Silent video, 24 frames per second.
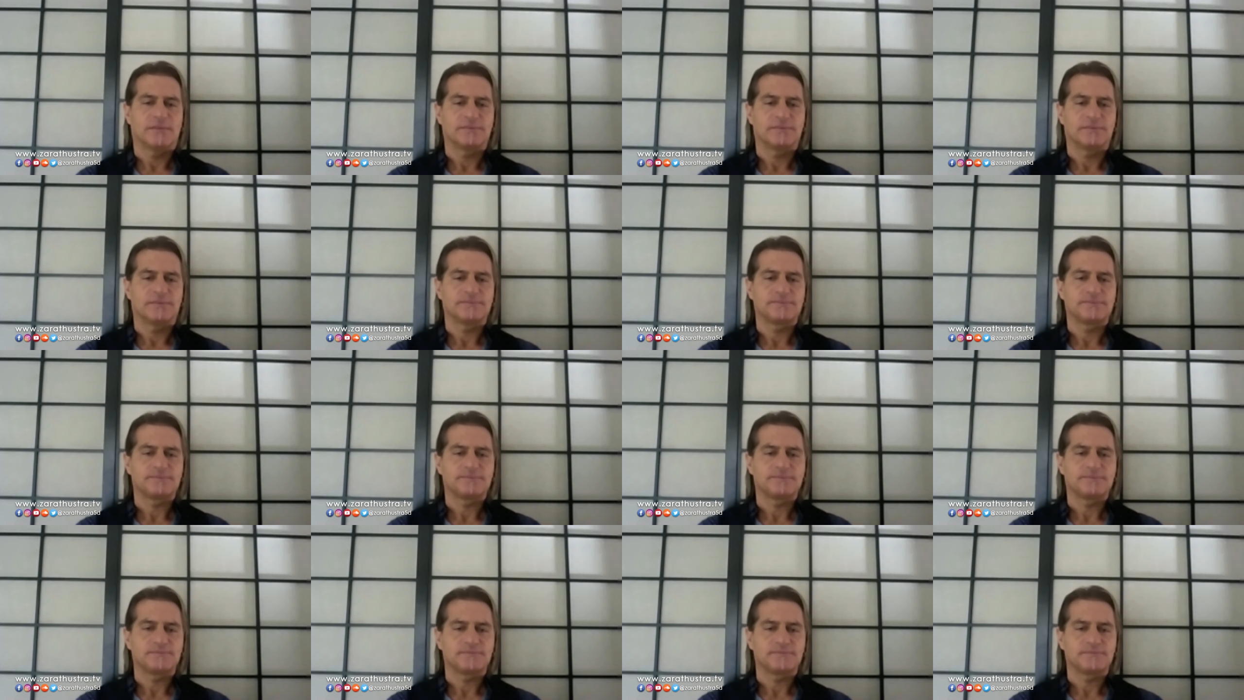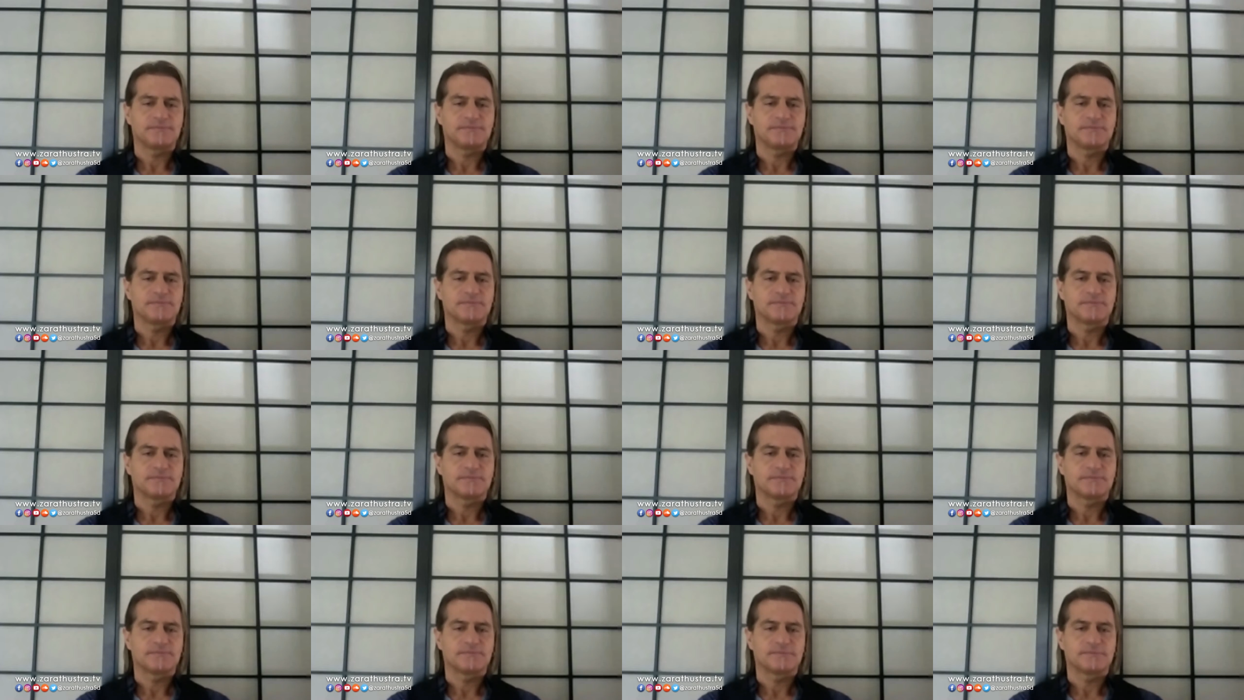
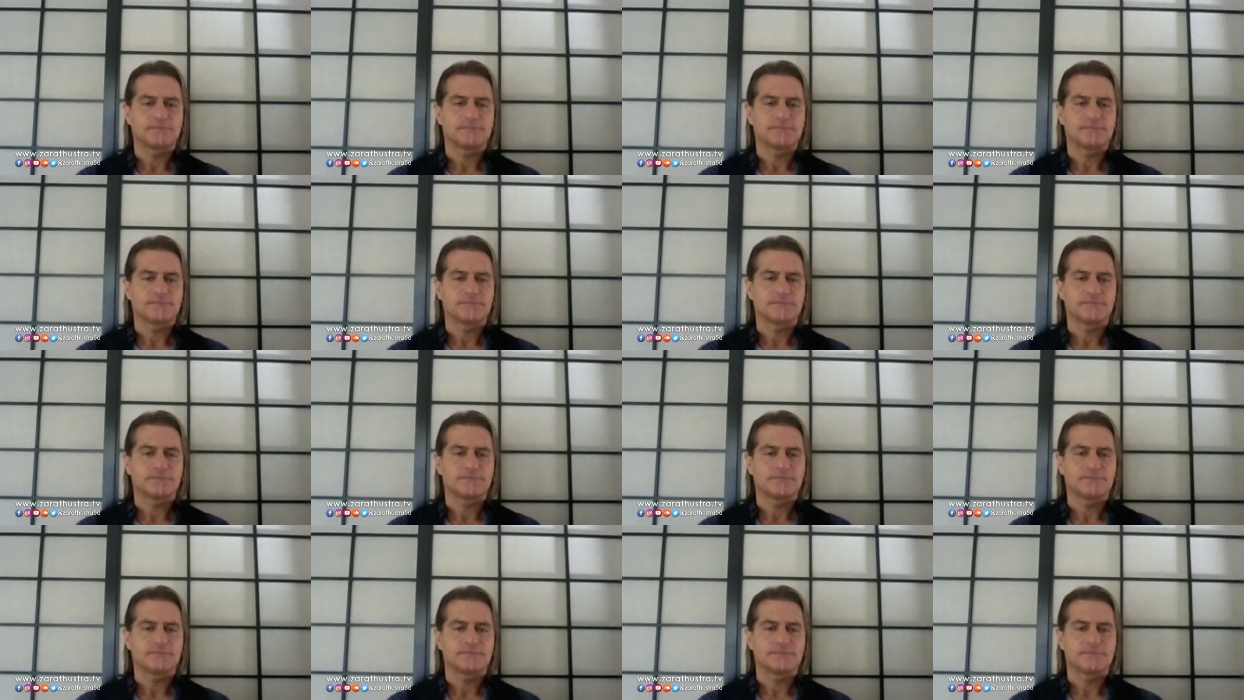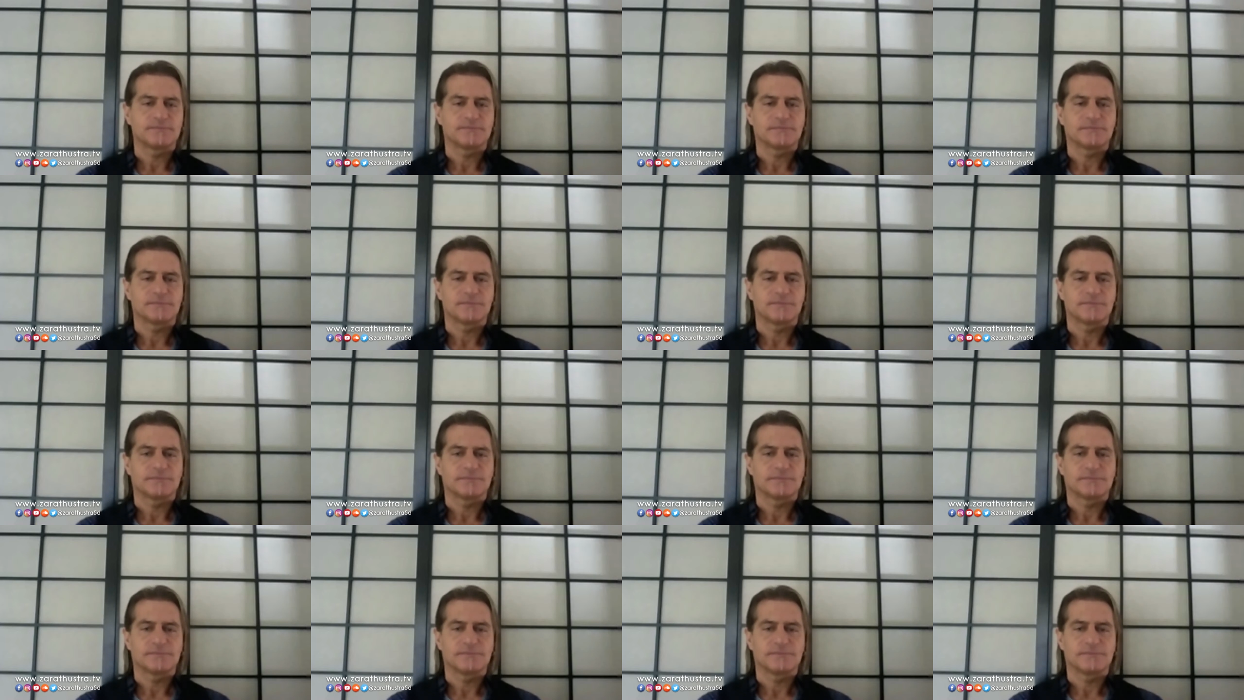
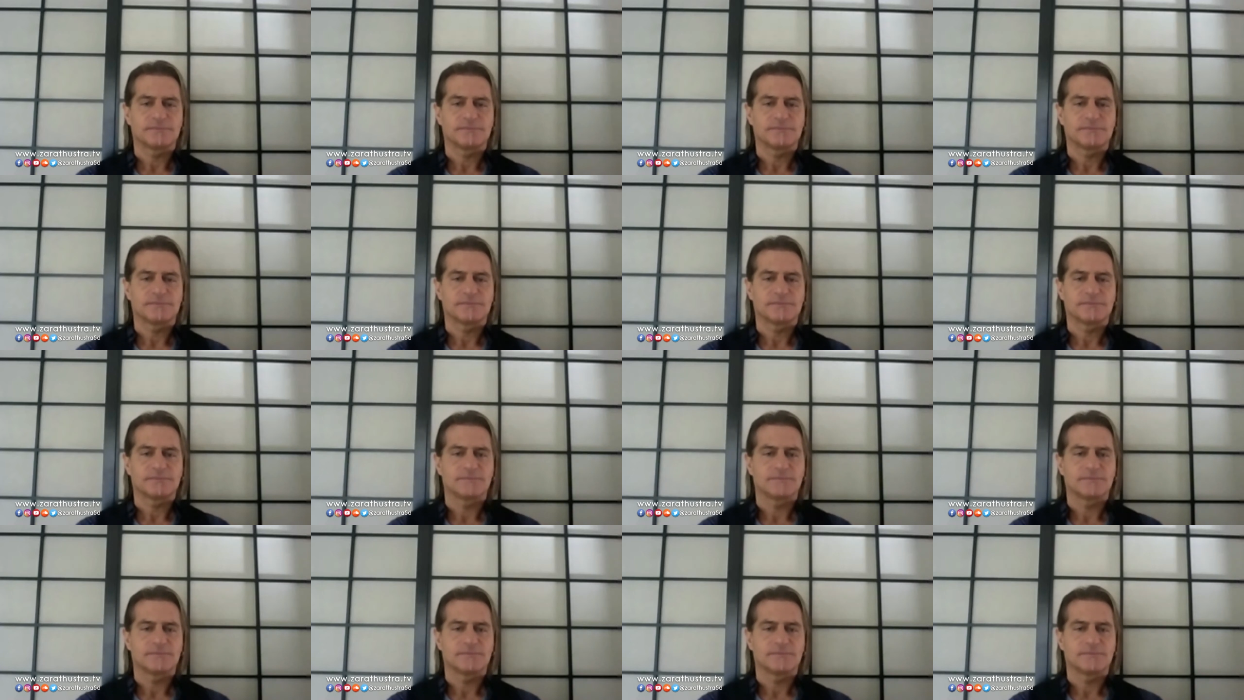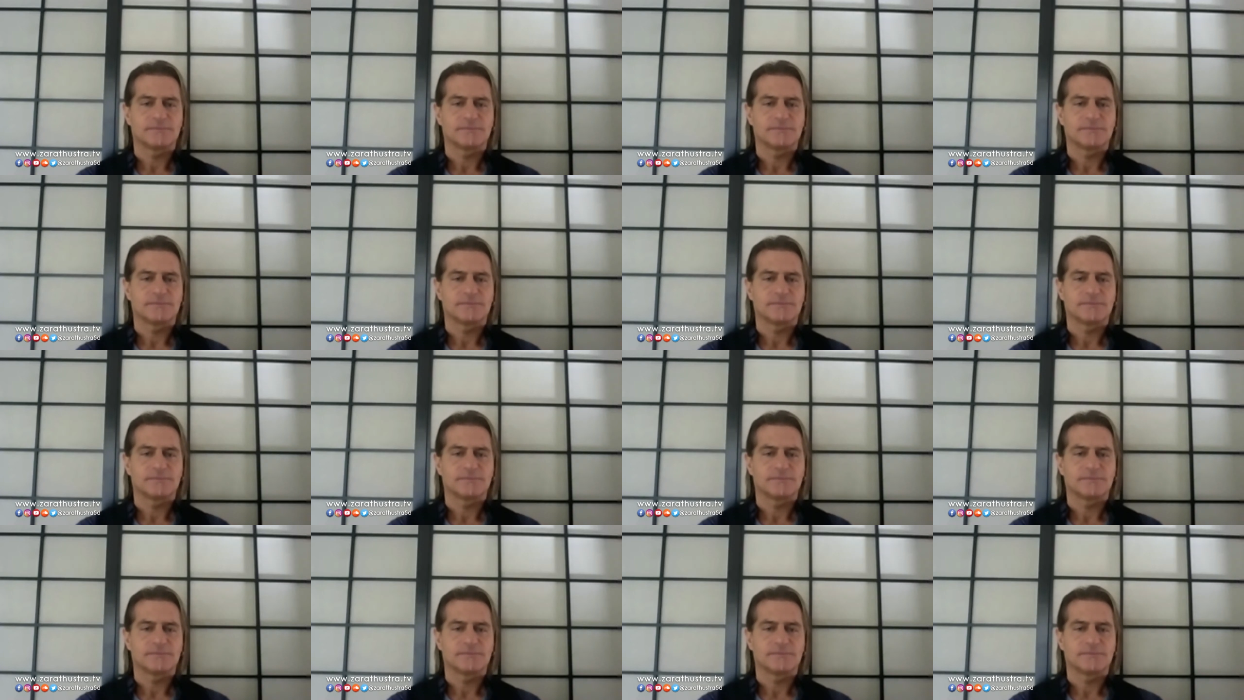
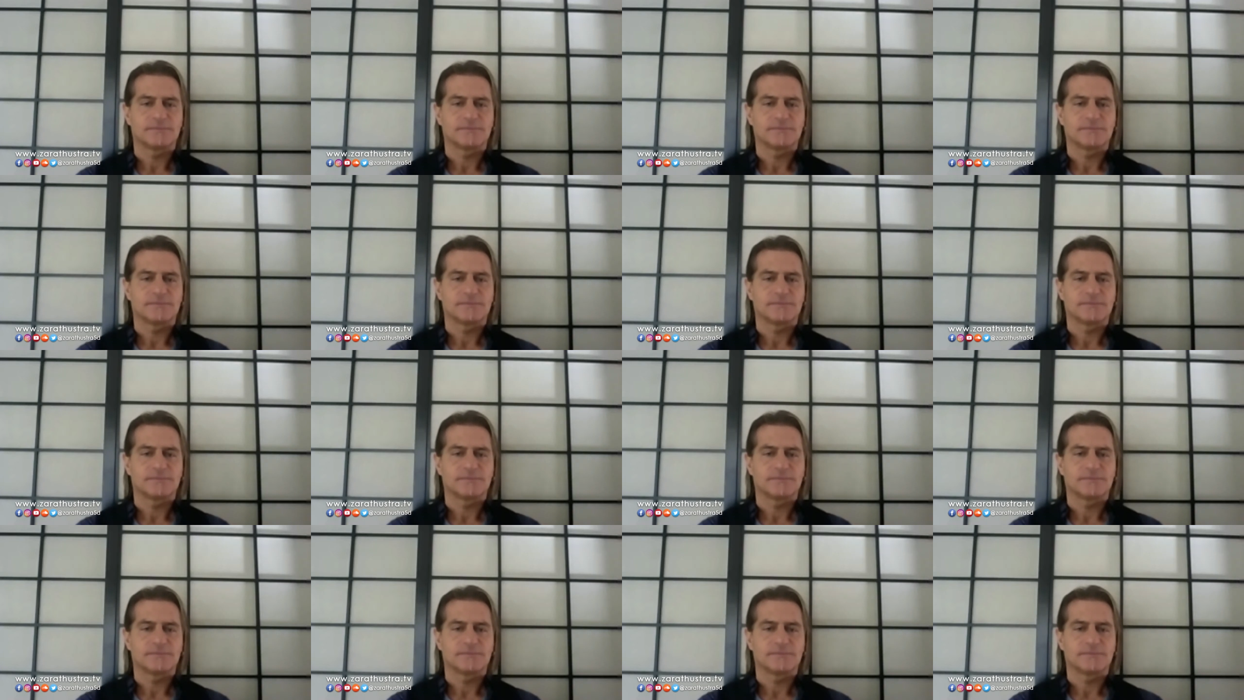[no speech]